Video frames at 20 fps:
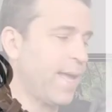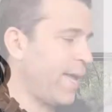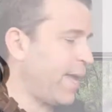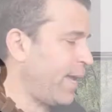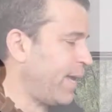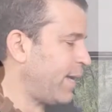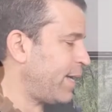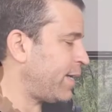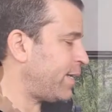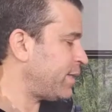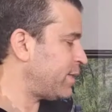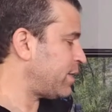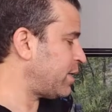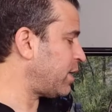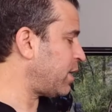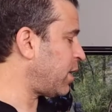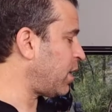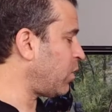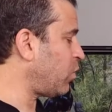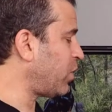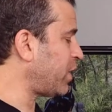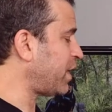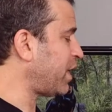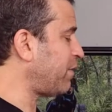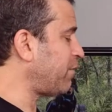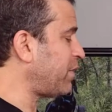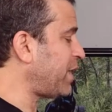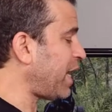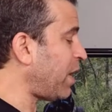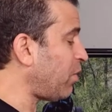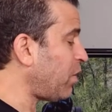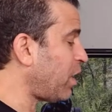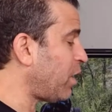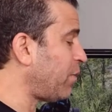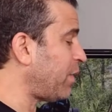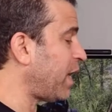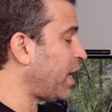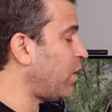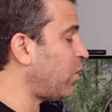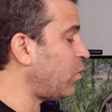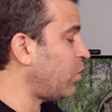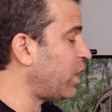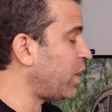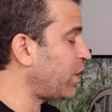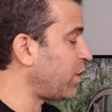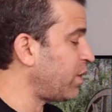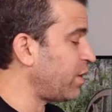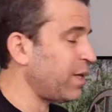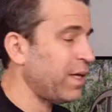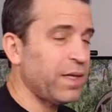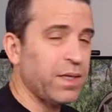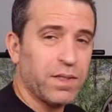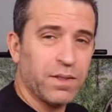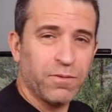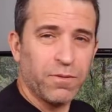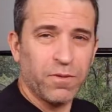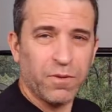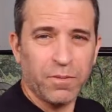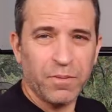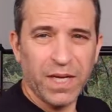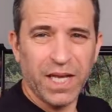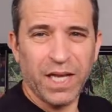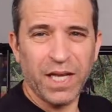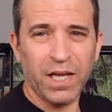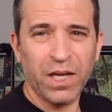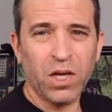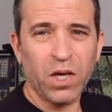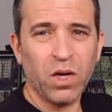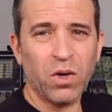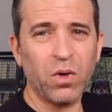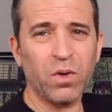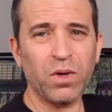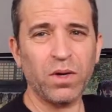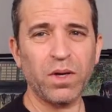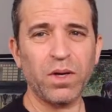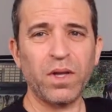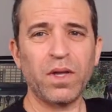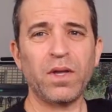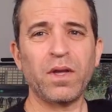And uh, what they've now come out with is from an eco